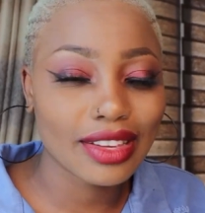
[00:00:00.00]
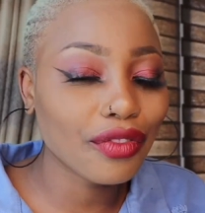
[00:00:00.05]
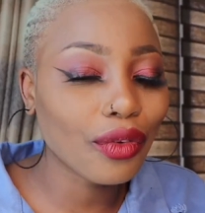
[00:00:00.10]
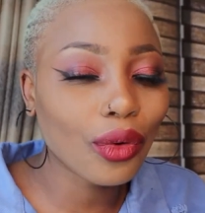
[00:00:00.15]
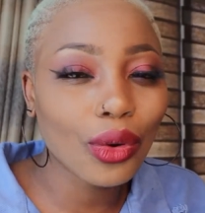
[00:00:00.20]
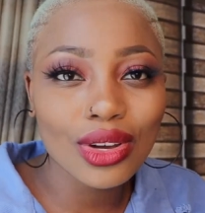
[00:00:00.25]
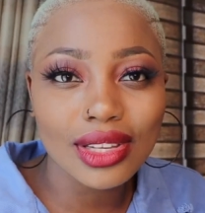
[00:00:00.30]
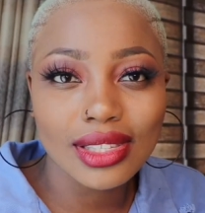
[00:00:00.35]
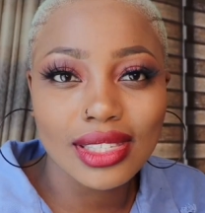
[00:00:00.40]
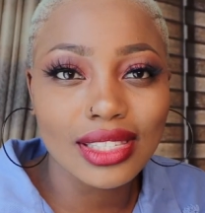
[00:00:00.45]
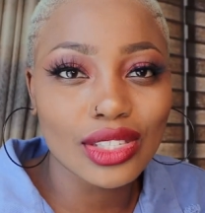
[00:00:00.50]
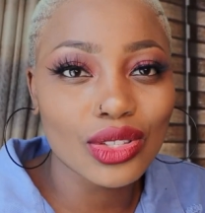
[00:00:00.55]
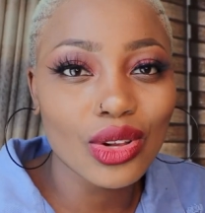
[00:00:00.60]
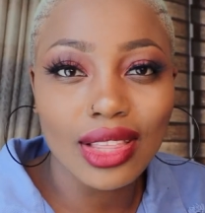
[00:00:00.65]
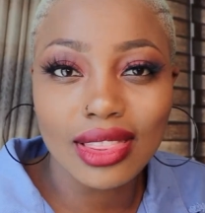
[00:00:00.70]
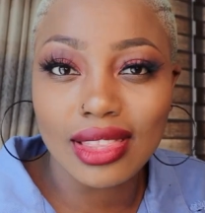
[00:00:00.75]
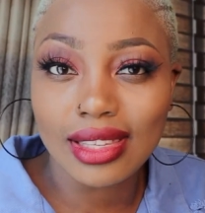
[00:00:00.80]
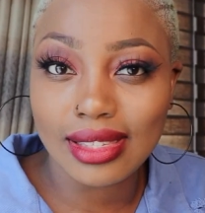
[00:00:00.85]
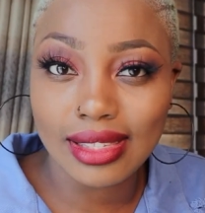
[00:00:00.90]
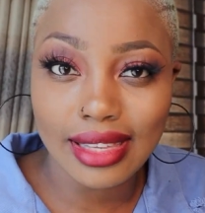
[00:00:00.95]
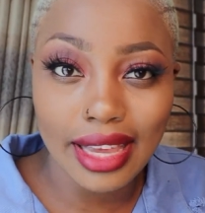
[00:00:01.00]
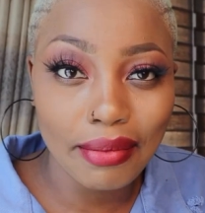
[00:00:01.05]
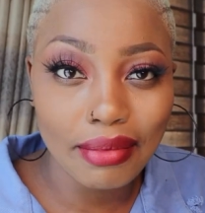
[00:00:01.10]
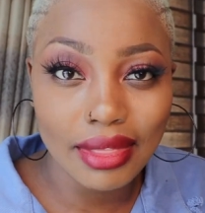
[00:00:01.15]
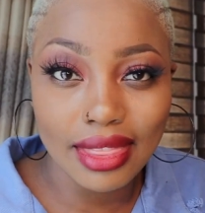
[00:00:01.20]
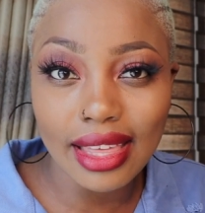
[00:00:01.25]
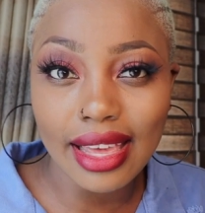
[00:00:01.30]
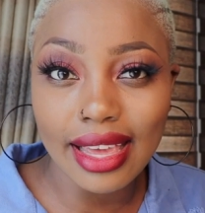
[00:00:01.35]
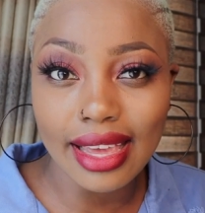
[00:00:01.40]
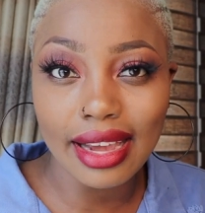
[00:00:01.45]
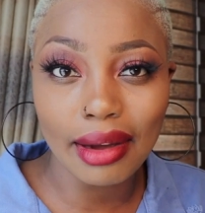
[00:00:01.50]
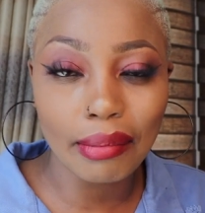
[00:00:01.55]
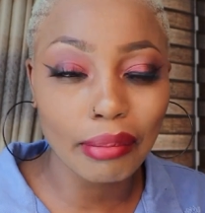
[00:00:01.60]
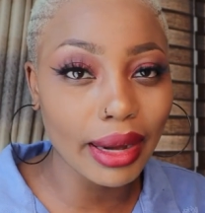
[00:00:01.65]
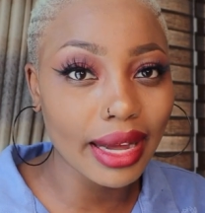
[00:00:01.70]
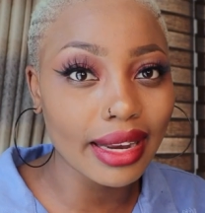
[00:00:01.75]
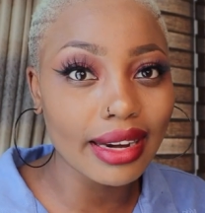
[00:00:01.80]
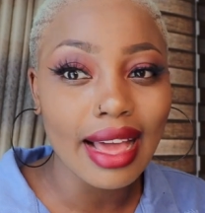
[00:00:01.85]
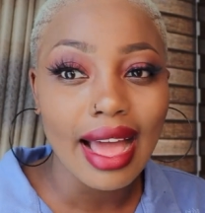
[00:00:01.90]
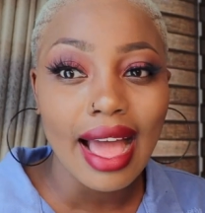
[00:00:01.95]
Of course, it's not the same thing,
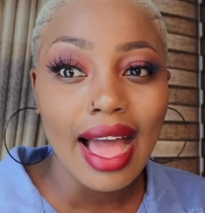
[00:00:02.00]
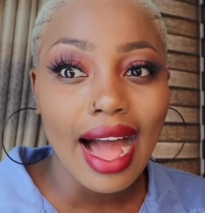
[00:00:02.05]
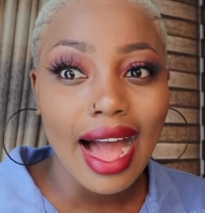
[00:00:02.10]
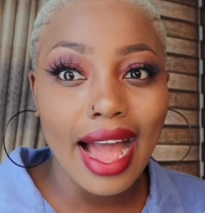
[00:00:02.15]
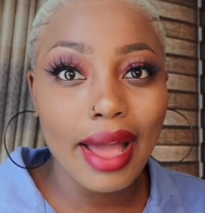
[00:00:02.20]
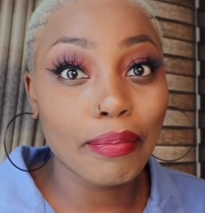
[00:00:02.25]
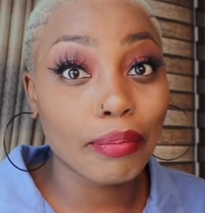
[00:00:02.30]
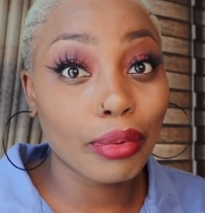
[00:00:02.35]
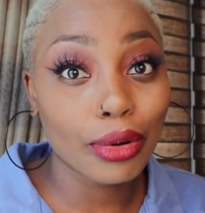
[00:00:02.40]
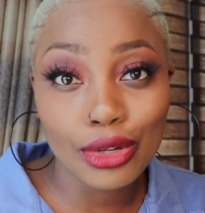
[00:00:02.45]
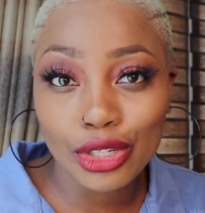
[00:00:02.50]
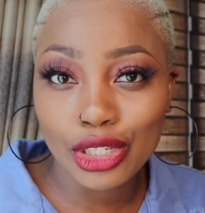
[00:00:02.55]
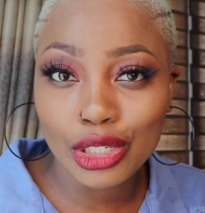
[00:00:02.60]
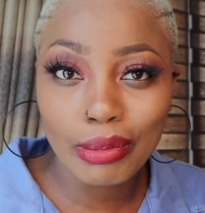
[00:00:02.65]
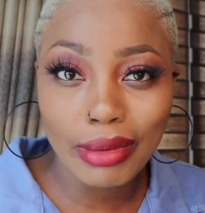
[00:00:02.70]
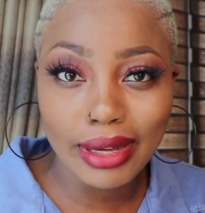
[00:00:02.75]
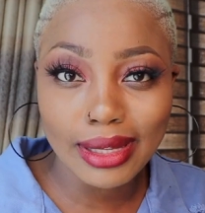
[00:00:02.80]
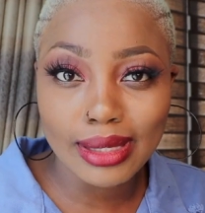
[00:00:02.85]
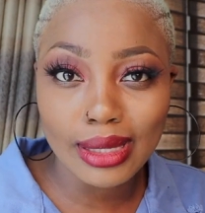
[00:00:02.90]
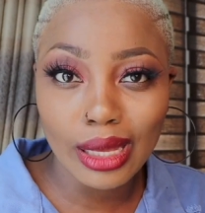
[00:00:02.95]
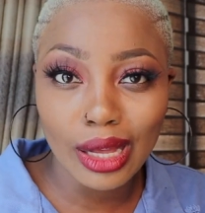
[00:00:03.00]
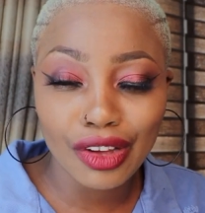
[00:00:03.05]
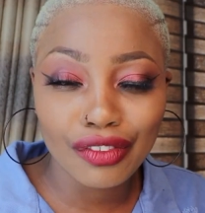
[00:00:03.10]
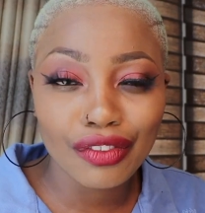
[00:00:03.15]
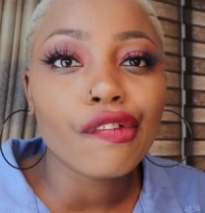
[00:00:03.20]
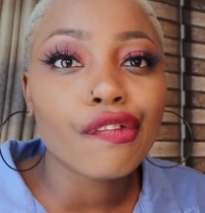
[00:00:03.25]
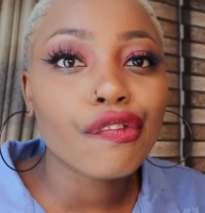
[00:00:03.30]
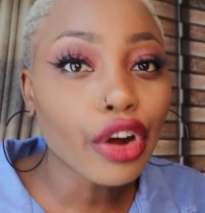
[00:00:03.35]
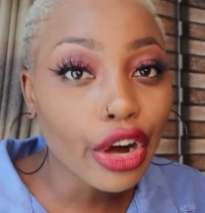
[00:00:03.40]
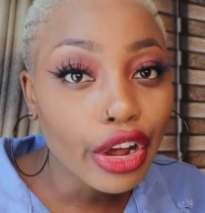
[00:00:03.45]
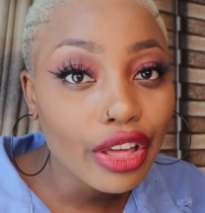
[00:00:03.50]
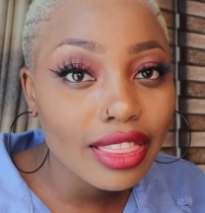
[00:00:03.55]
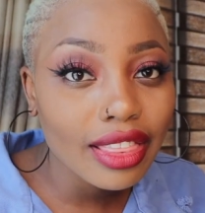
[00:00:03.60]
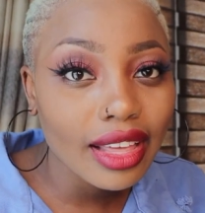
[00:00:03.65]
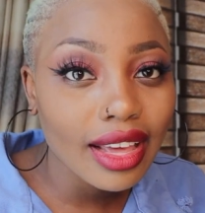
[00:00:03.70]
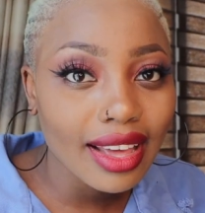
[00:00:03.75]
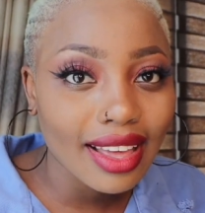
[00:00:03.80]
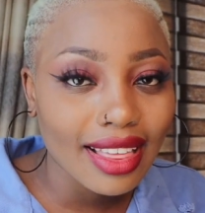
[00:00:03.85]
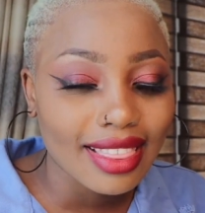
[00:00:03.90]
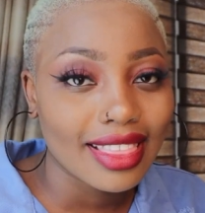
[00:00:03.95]
but I pushed myself
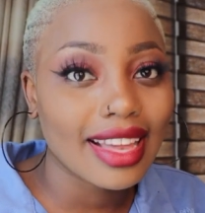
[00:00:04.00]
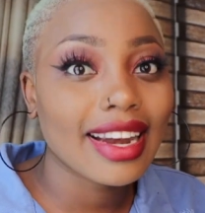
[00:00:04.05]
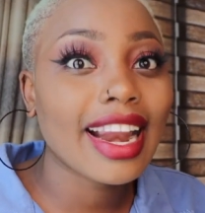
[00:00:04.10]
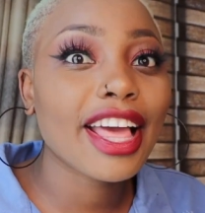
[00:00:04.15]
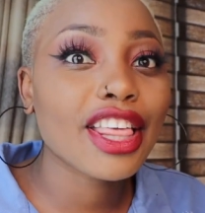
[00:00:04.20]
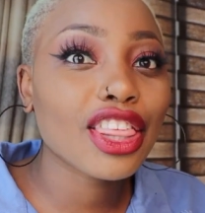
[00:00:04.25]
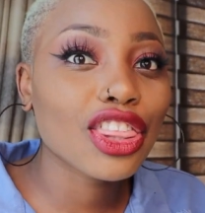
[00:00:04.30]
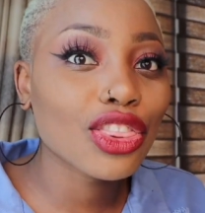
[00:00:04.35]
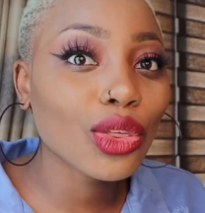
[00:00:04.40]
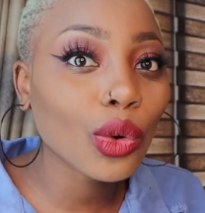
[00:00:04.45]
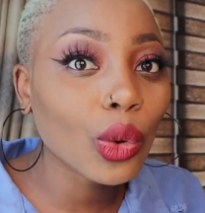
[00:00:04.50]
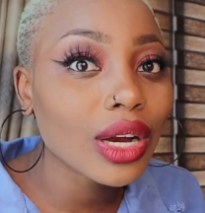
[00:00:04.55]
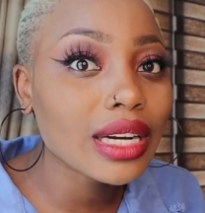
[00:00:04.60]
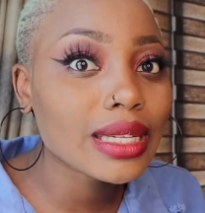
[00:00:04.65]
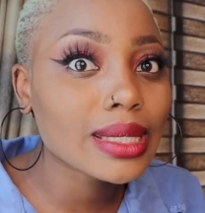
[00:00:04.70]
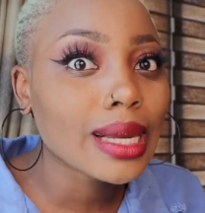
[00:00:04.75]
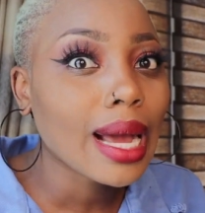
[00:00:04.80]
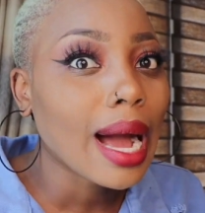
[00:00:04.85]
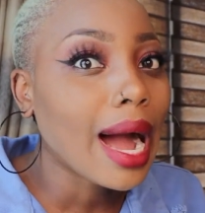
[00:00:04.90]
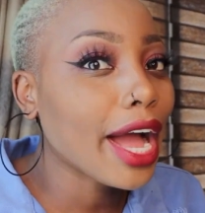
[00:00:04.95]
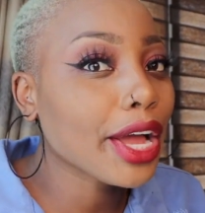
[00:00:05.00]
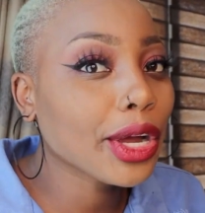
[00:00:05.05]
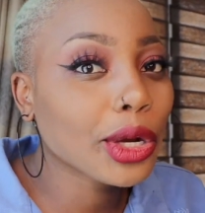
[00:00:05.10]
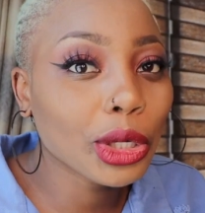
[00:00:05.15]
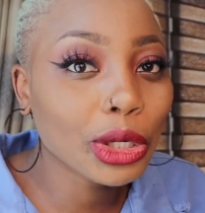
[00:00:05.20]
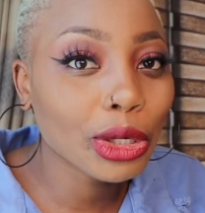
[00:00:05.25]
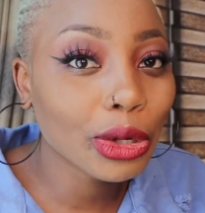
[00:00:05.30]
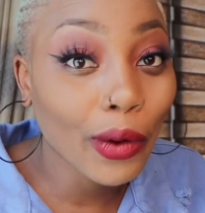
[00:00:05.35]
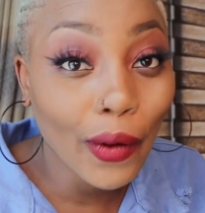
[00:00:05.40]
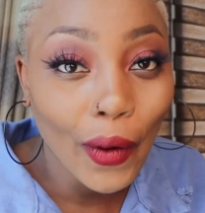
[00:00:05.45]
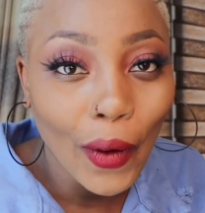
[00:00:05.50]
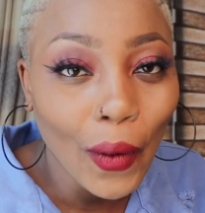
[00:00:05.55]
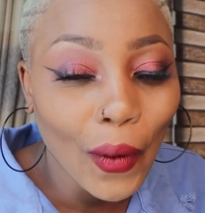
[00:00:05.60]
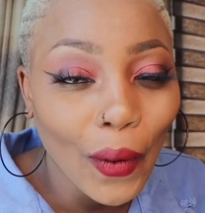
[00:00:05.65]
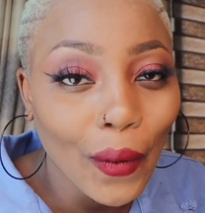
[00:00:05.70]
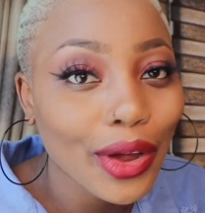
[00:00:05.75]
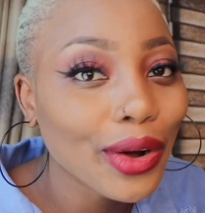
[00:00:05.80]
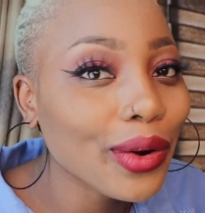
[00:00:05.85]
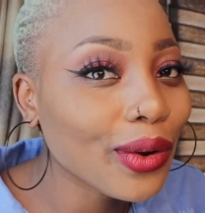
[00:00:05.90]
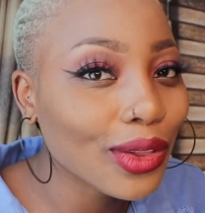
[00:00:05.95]
further than I thought I could
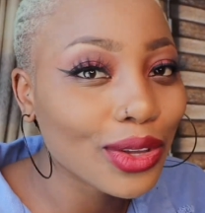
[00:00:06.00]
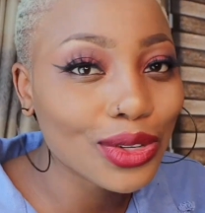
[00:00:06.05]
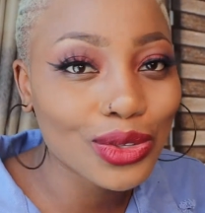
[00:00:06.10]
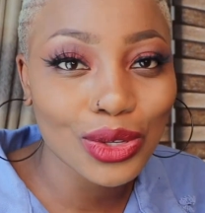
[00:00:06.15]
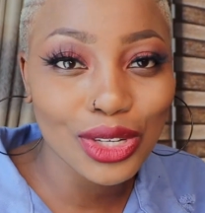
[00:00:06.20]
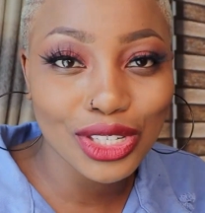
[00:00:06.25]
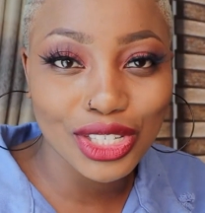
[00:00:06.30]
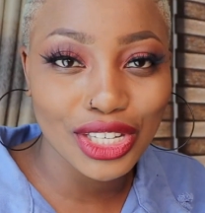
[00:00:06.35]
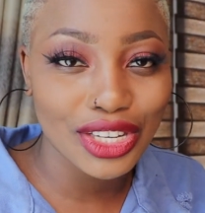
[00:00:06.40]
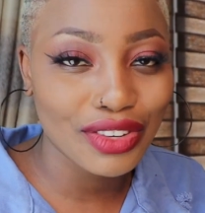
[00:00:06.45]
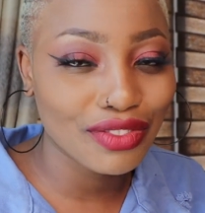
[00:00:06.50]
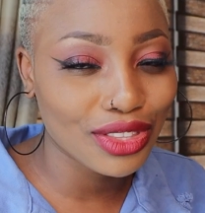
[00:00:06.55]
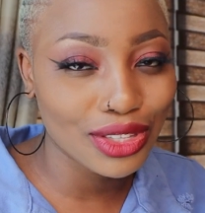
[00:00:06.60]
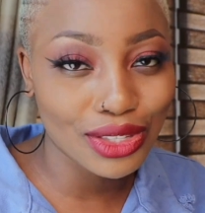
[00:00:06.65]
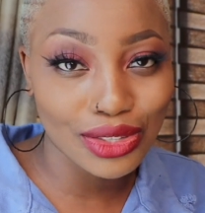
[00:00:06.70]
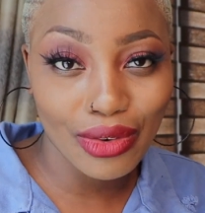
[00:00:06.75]
go in order to achieve these